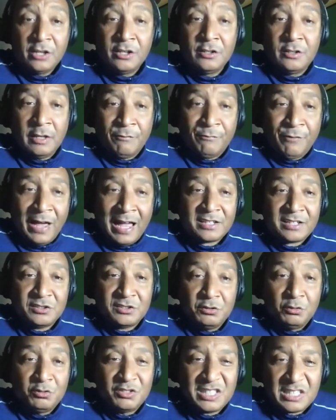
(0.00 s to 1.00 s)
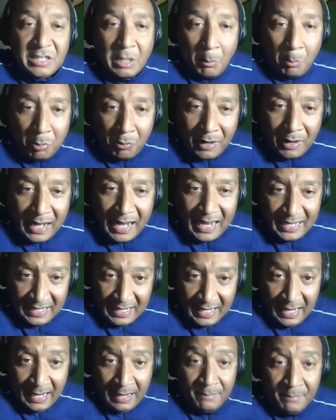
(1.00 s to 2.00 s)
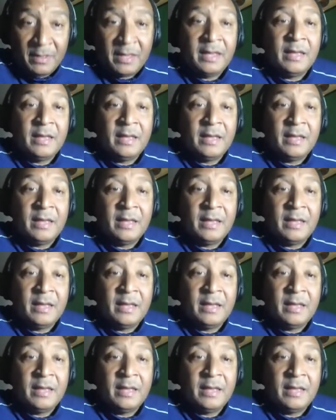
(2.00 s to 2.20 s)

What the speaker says: The Fox News is a brand name,